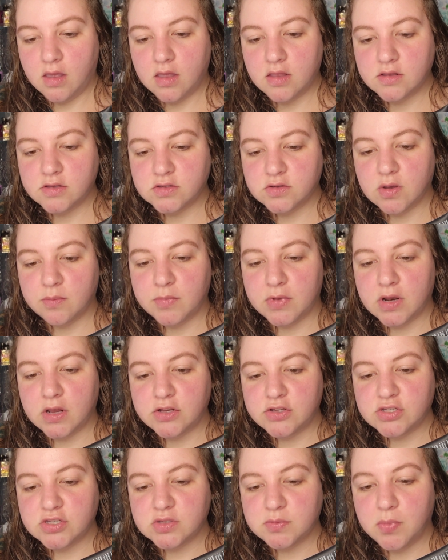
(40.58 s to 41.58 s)
And so I'm going
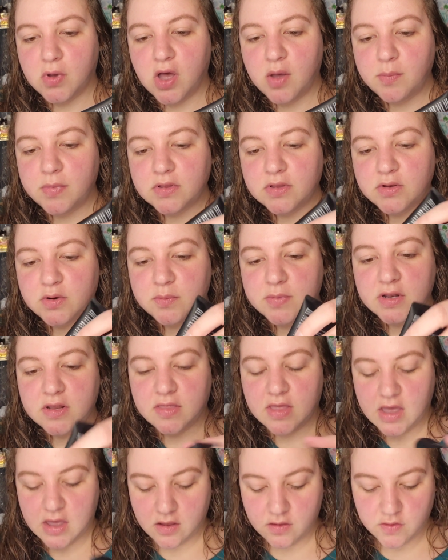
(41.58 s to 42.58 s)
to just pop a little bit
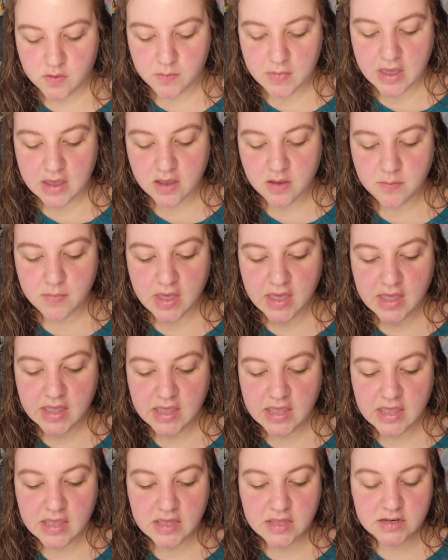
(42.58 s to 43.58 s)
of that on the back of my
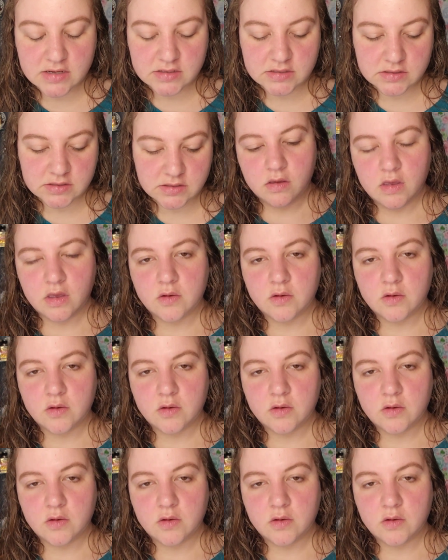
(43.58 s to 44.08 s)
hand.